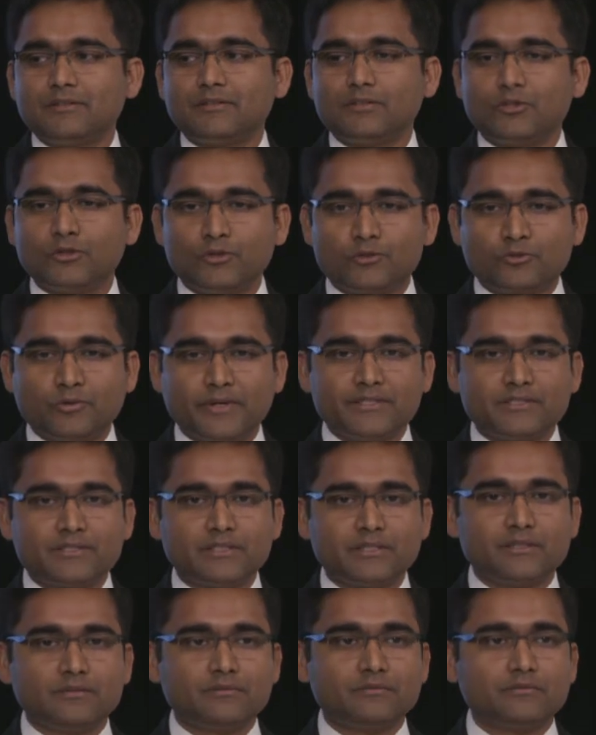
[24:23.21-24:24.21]
Good
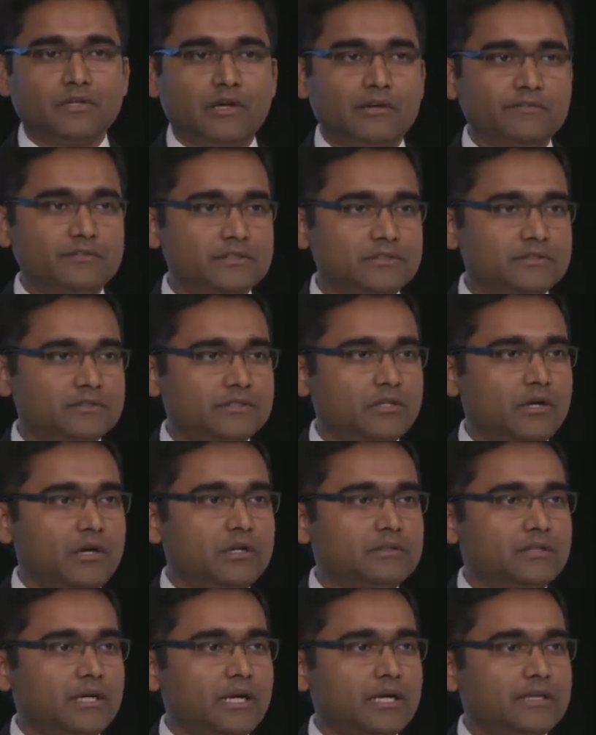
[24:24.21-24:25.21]
question. Governor
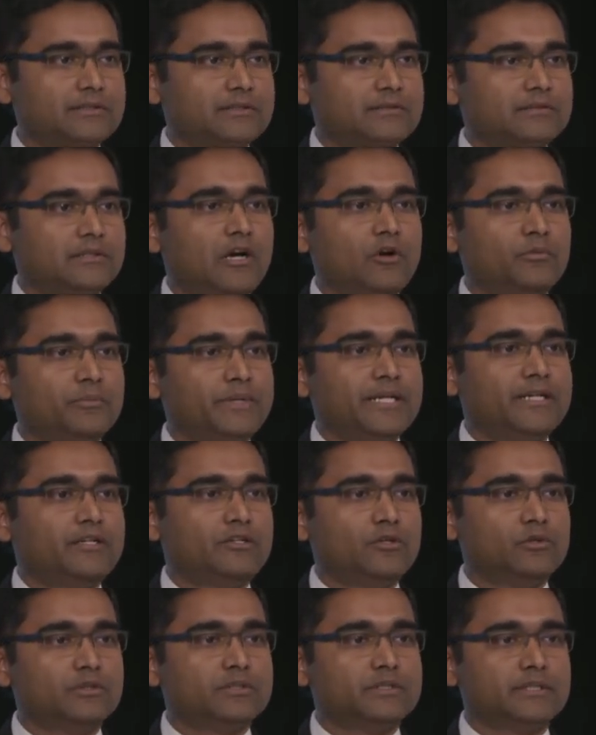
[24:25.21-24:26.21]
Scott asks how many
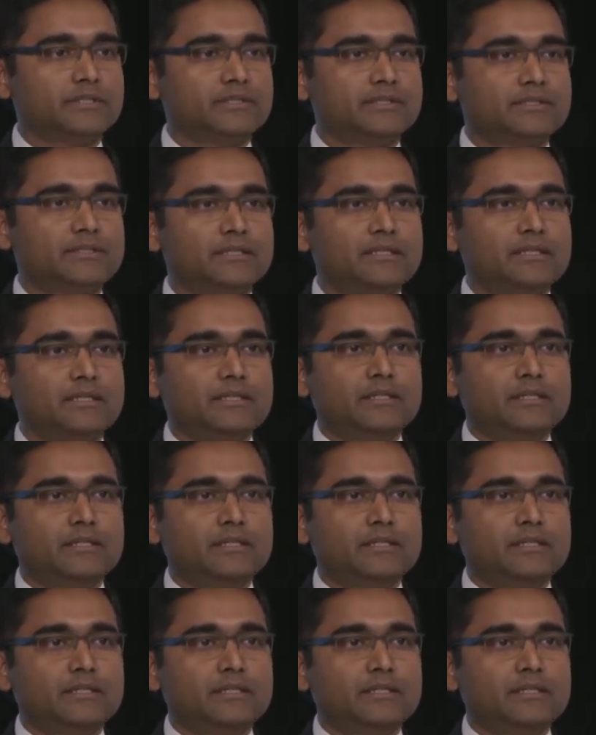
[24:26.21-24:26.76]
doses.